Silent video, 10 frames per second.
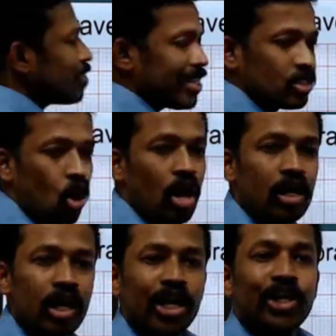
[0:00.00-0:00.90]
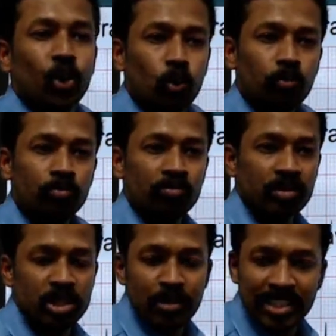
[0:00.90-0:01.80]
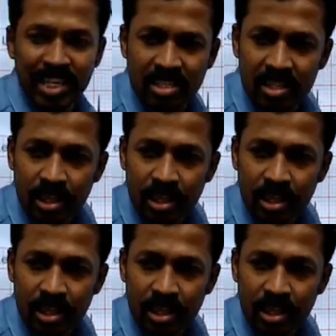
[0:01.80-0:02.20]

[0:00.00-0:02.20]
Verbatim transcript: much is called Q. This much is